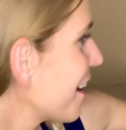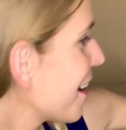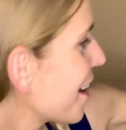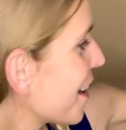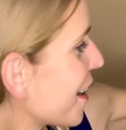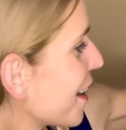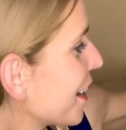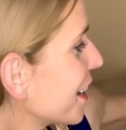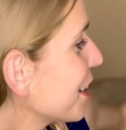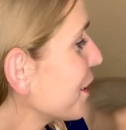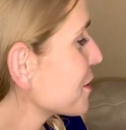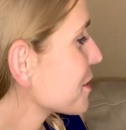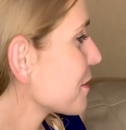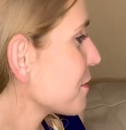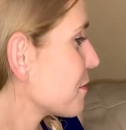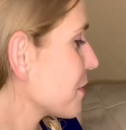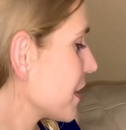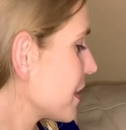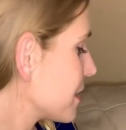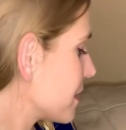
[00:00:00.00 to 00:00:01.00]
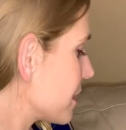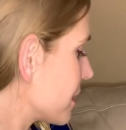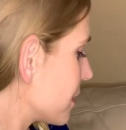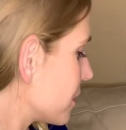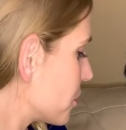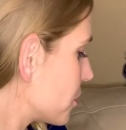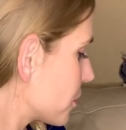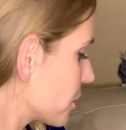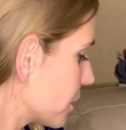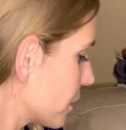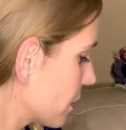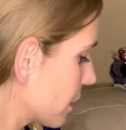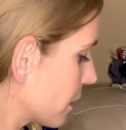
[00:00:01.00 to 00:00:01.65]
Uh, here's a vintage